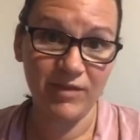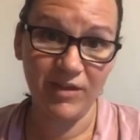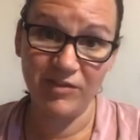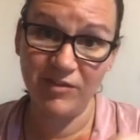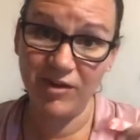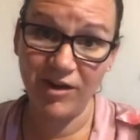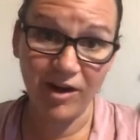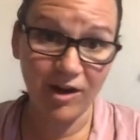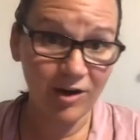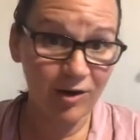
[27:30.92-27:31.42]

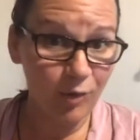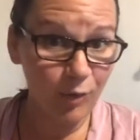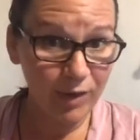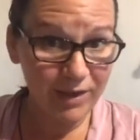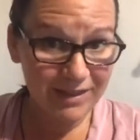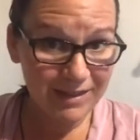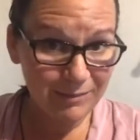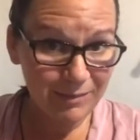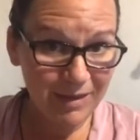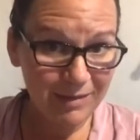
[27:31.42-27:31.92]
there are
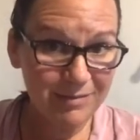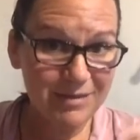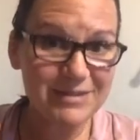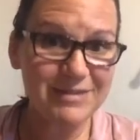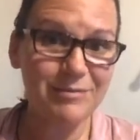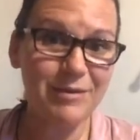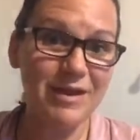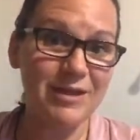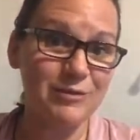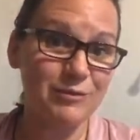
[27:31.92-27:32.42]
oily
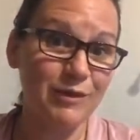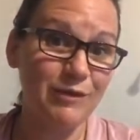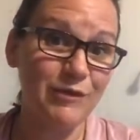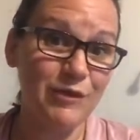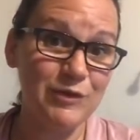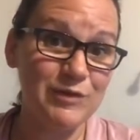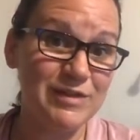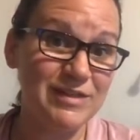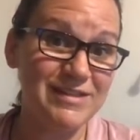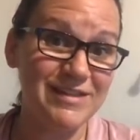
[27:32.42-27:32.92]
babies because we've
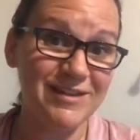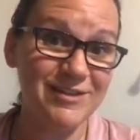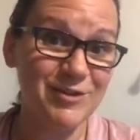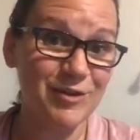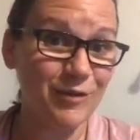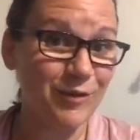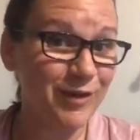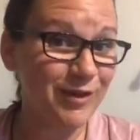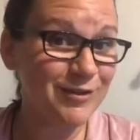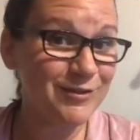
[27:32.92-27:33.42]
used
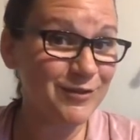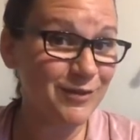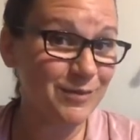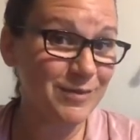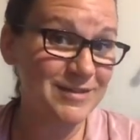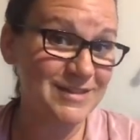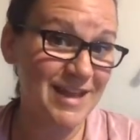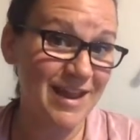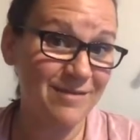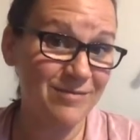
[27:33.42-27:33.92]
essential oils from
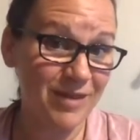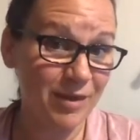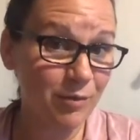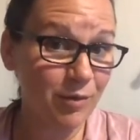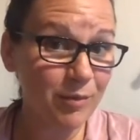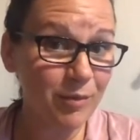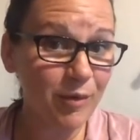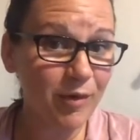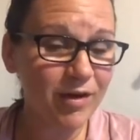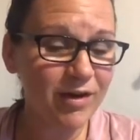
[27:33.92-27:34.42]
the time they
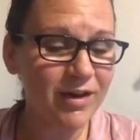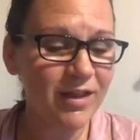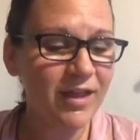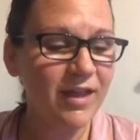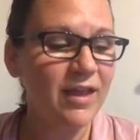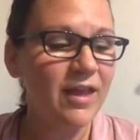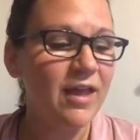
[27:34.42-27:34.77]
were born.